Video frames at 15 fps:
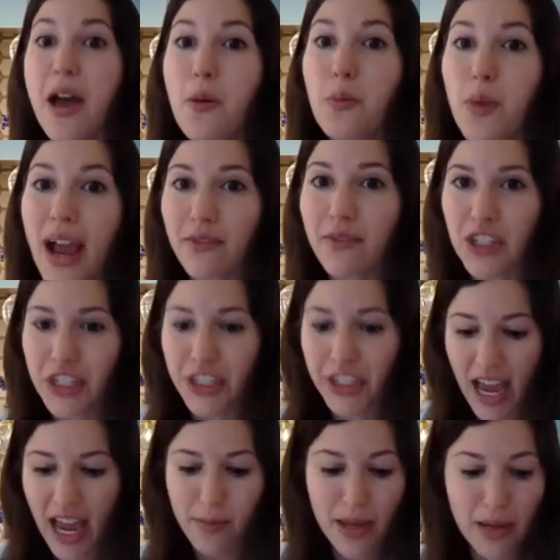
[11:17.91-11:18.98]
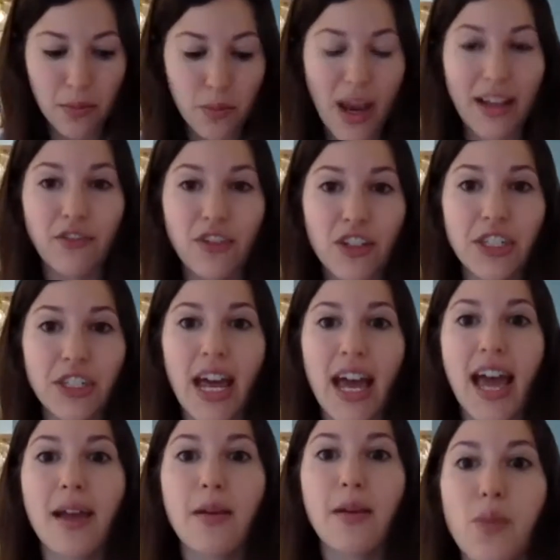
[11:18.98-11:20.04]
breakfast time and breakfast
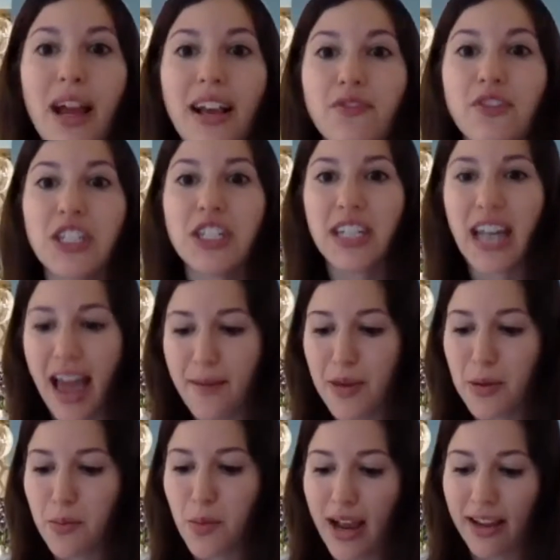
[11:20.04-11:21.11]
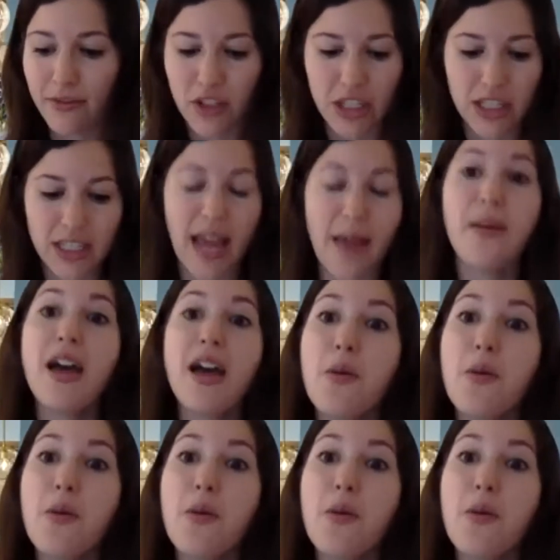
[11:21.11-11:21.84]
time, breakfast time and breakfast time,